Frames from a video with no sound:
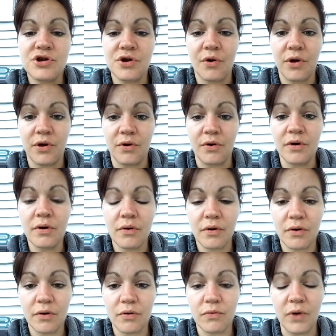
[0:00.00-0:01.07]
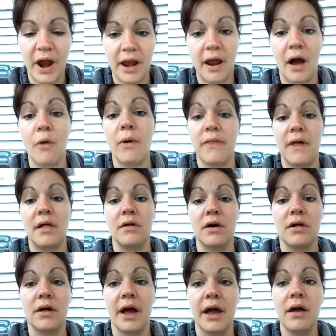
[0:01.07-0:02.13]
to show you right now what they
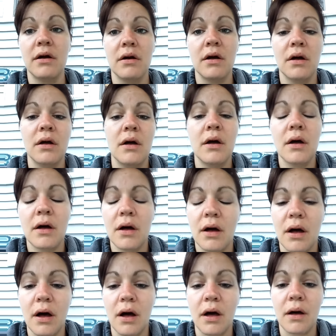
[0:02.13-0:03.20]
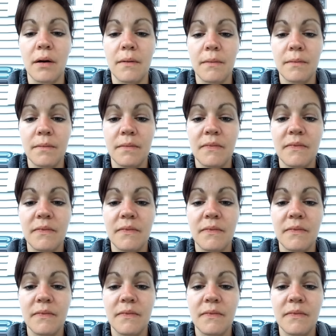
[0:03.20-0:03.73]
look like. My